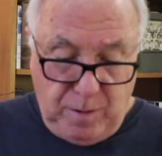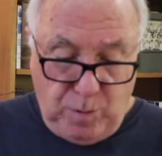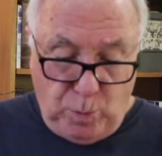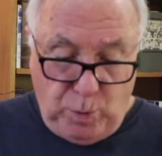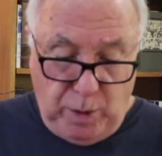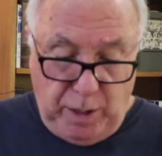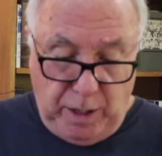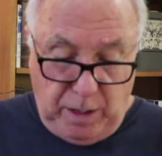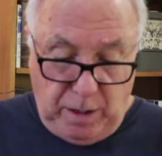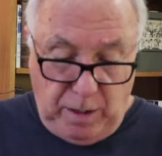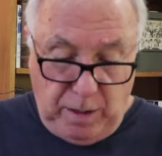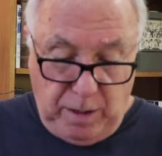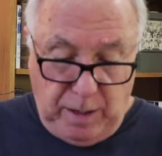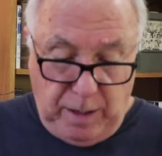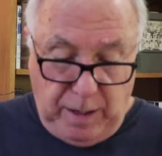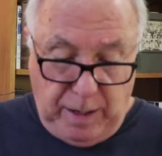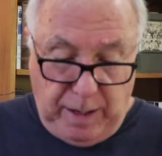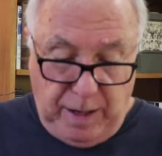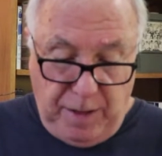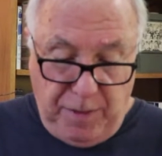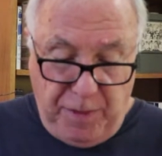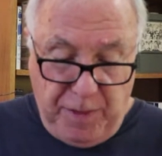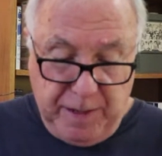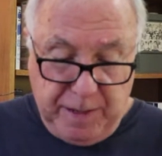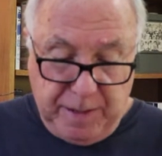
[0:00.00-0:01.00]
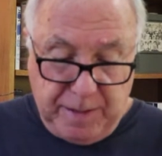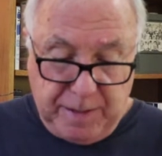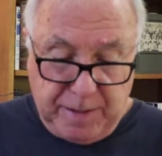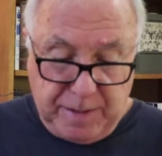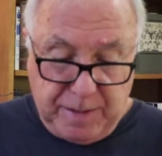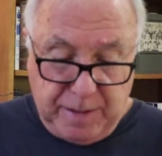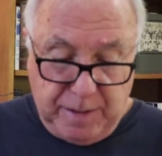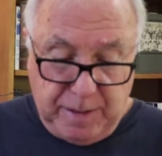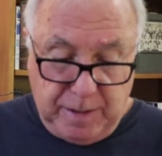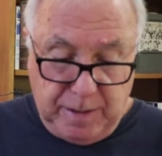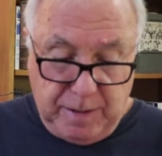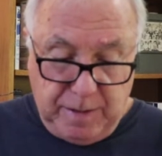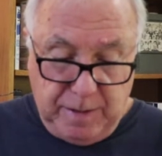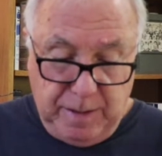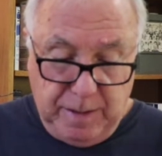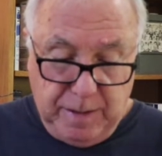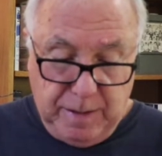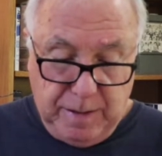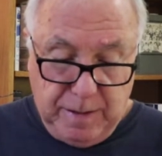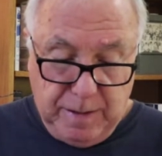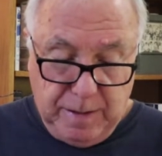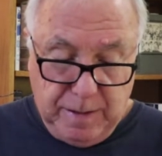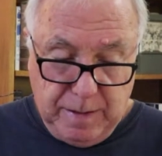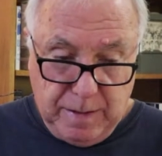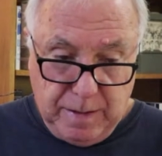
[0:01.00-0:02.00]
Well, I think a
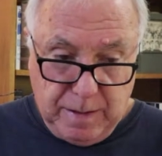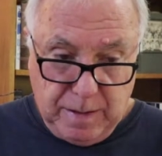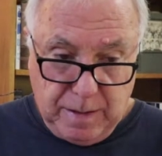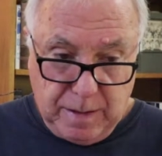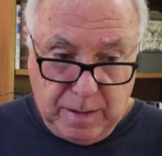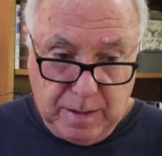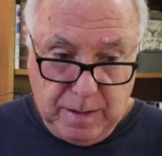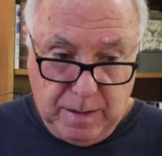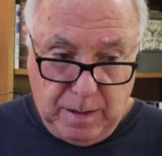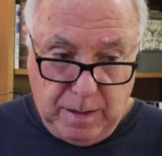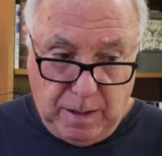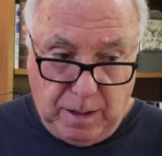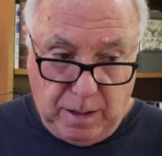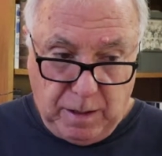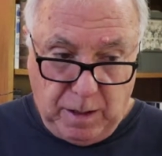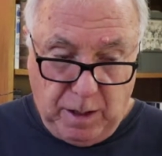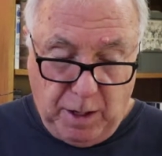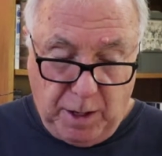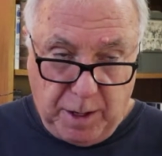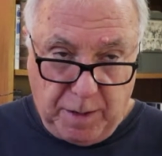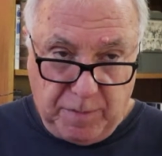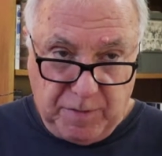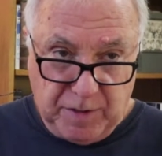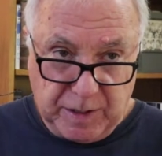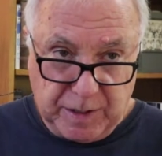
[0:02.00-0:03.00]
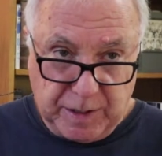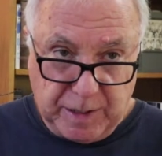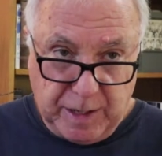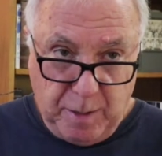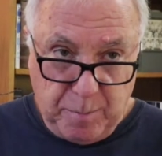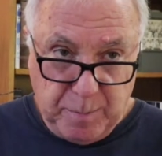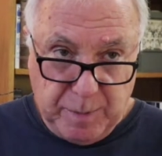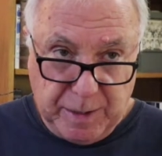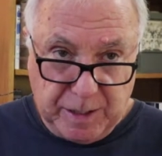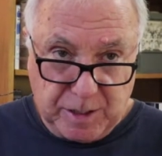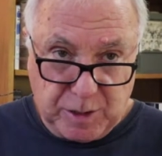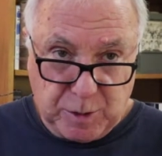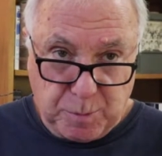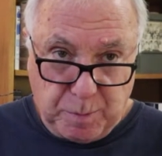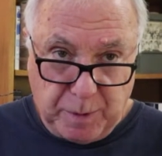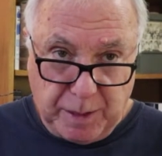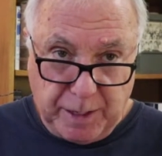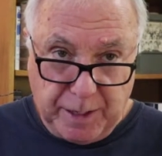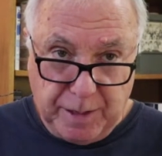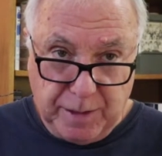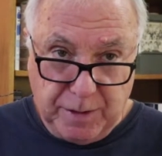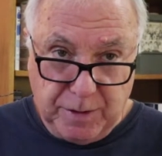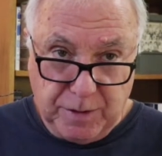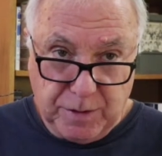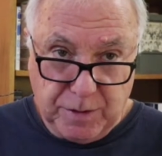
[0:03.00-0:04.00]
lot of it can be
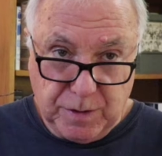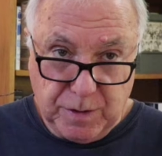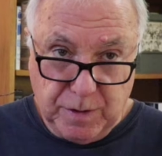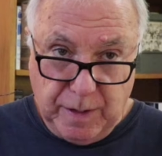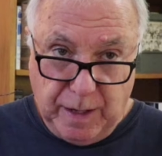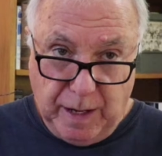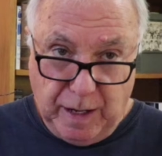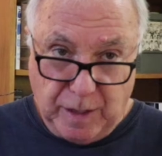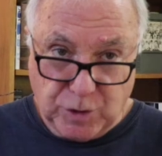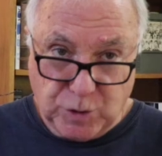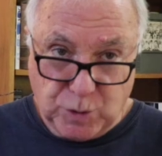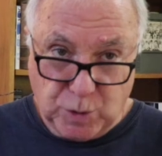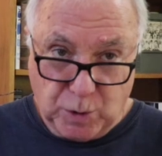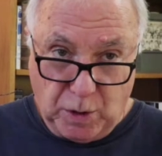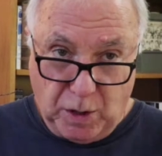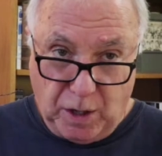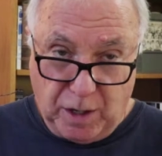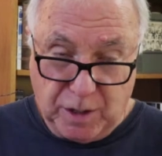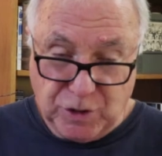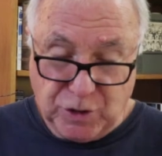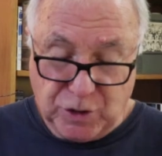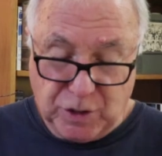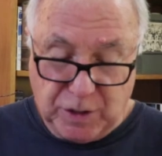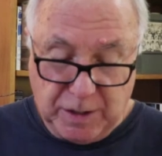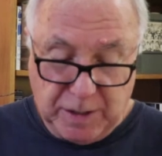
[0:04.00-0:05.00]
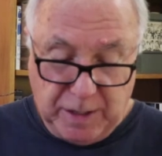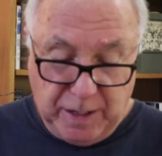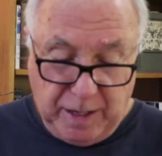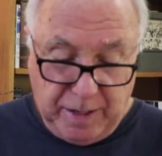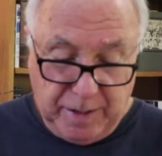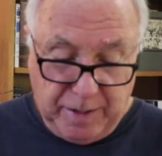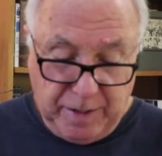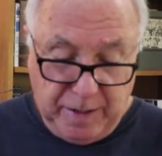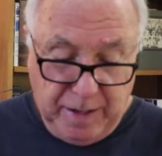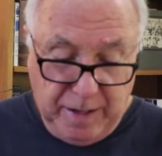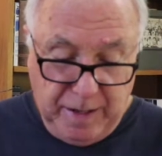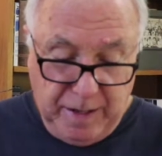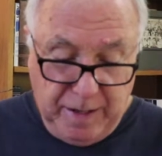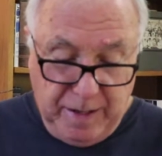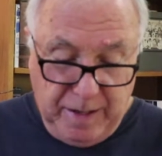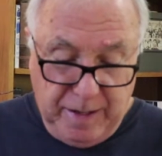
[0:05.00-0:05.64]
explained astrologically. I